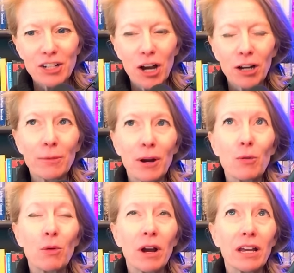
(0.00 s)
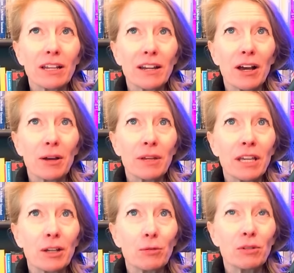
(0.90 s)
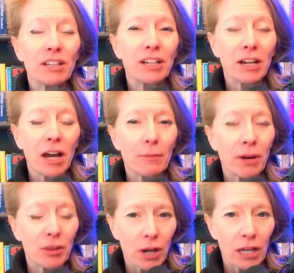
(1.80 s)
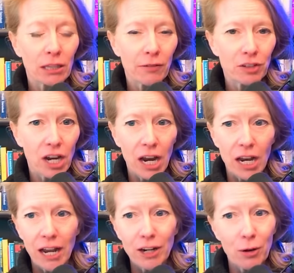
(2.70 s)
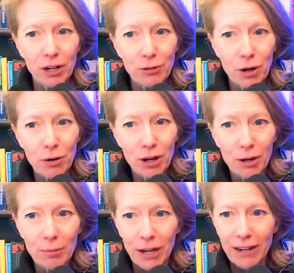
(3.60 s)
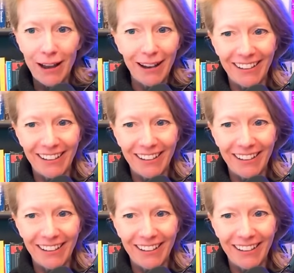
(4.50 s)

Talk about when he was hitting on, by the way, I love Shan. I know I don't know her, but